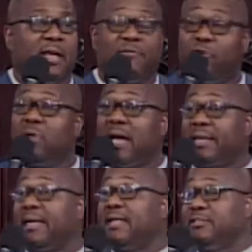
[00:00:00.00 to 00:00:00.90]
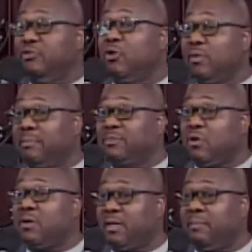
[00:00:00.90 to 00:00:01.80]
If you got kids, you know what I'm
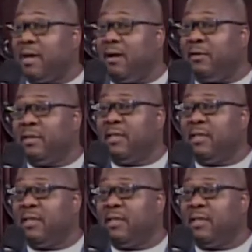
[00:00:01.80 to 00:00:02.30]
talking about.